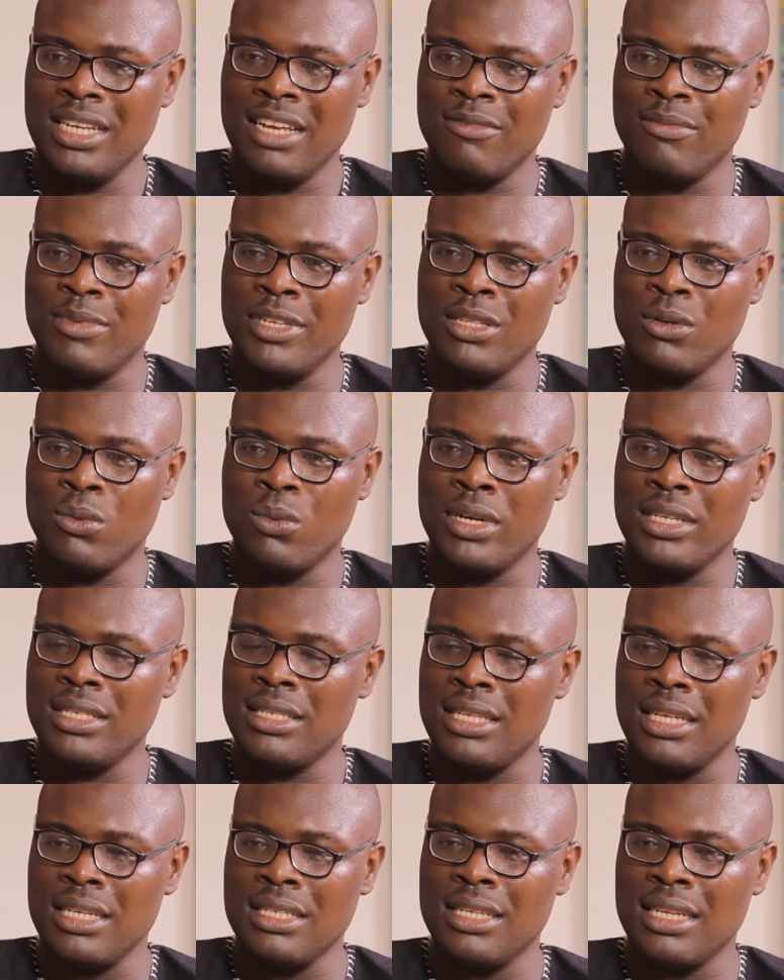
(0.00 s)
What have been the
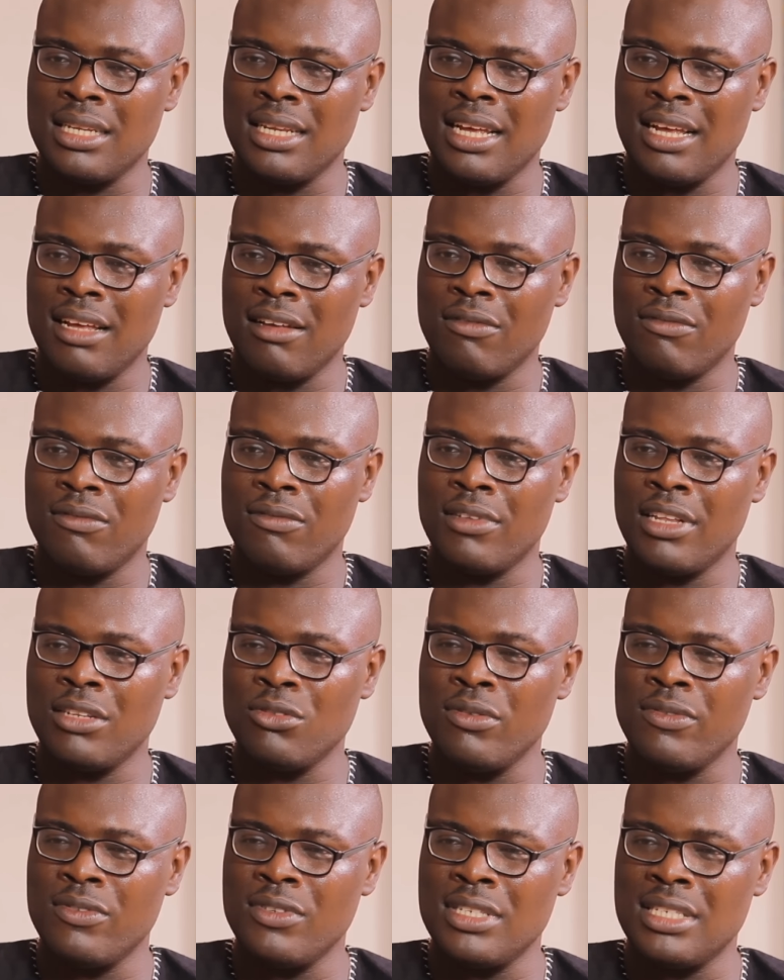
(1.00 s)
worst things that have
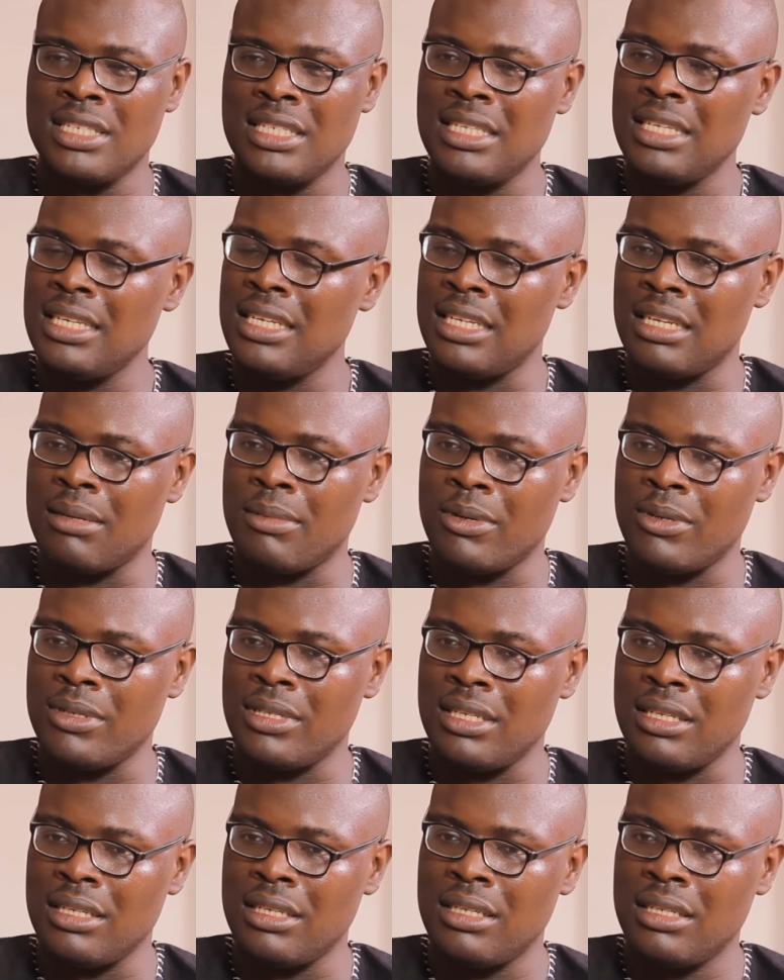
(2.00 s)
that you've seen
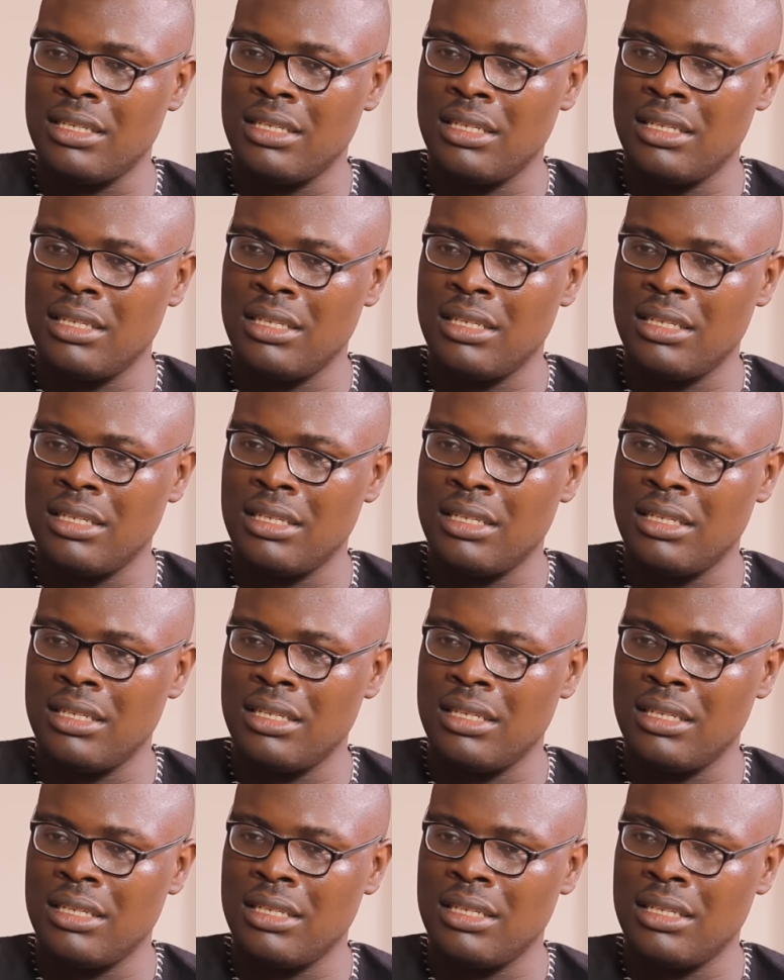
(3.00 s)
about it?